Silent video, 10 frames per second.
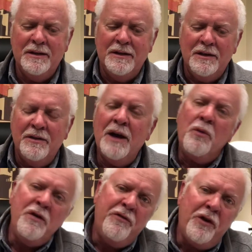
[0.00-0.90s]
that
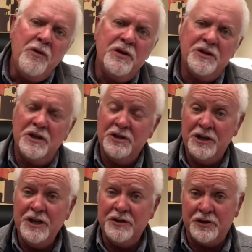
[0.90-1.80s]
we focus on
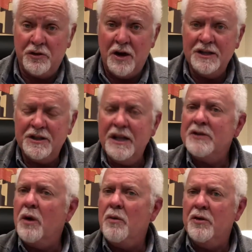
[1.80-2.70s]
Jesus Christ, and that's
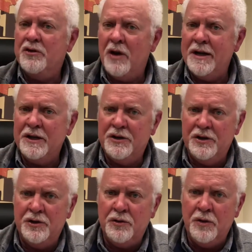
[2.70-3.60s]
what we're trying to
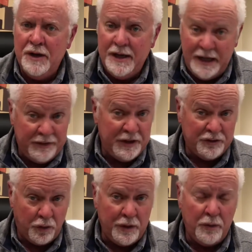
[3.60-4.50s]
do in these
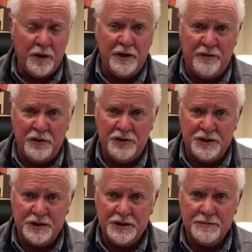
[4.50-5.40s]
21
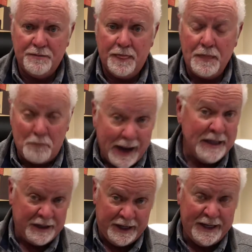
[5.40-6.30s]
devotions. Mine
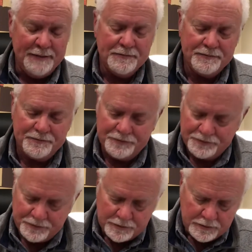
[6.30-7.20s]
today
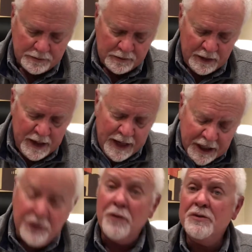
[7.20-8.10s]

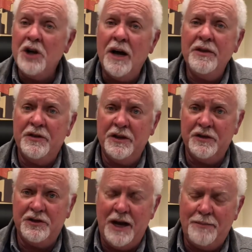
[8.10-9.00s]
is from John the 6th
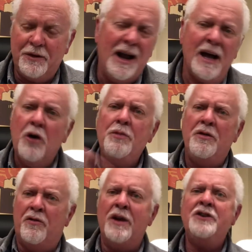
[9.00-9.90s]
chapter. I hope
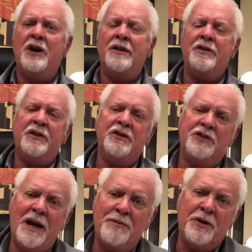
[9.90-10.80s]
you've read John the 6th
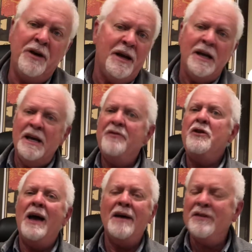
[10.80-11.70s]
chapter. If you
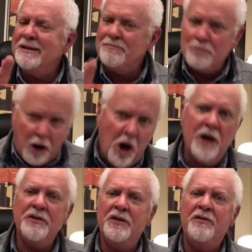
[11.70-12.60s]
haven't,
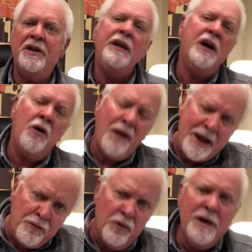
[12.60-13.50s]
pause the video
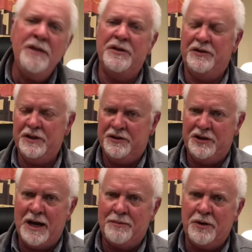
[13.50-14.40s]
and read the 6th
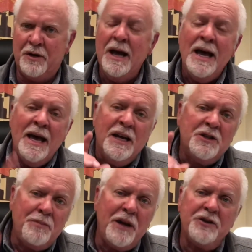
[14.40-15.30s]
chapter,
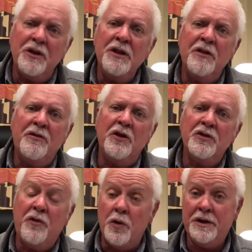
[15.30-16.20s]
especially the first
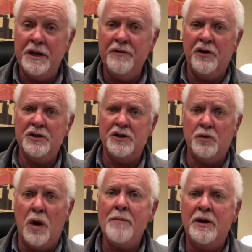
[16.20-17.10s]
14 verses
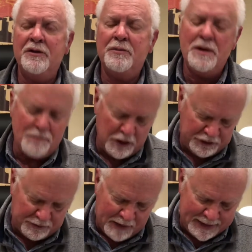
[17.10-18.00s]
where I'm going to spend most
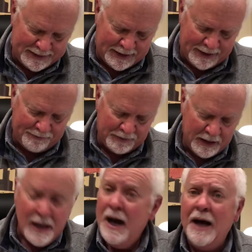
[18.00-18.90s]
of my time.
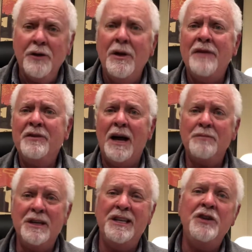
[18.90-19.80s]
I don't have time to
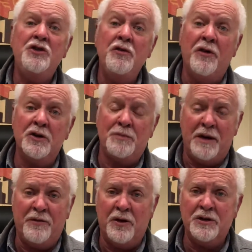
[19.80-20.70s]
teach you verse by
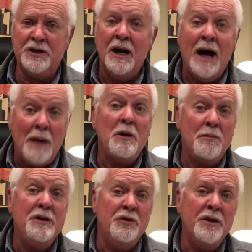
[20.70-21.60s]
verse. I'm going to be
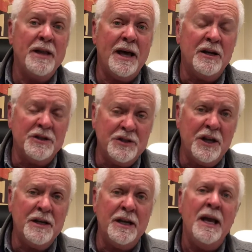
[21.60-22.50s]
doing that on
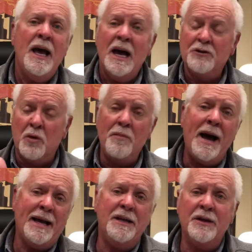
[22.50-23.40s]
Sunday as we're
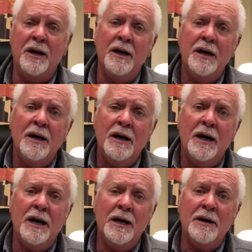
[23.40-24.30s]
back in the
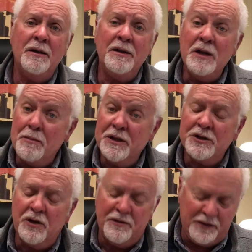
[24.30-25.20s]

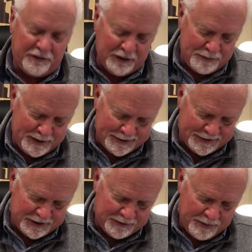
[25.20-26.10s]
epistle of the
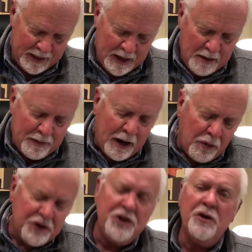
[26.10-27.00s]
Philippians. But I
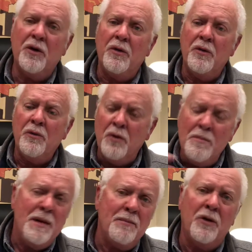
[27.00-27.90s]
want you to
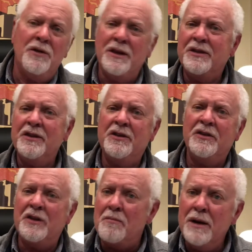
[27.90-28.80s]
remember that this is
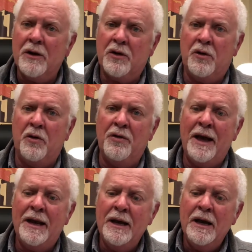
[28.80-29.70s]
a miracle
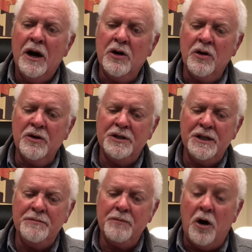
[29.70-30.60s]
that occurs
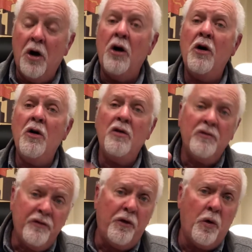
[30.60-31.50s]
in all
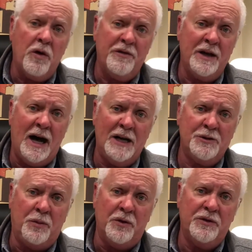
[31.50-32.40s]
4 of the
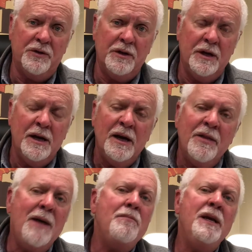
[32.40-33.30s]
Gospels.
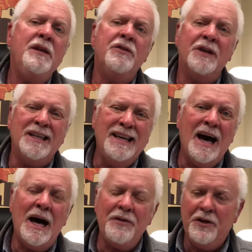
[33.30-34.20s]
That means that
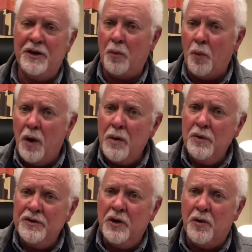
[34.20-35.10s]
God thought what
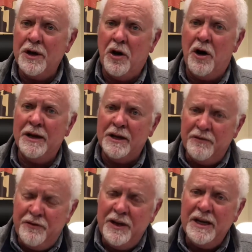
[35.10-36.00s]
was going on in
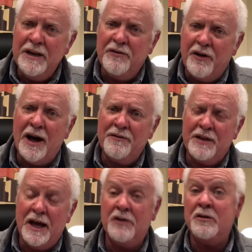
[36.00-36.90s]
feeding
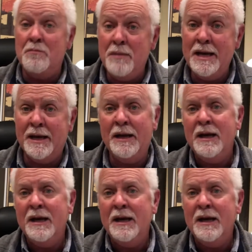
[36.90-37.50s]
5,000 men,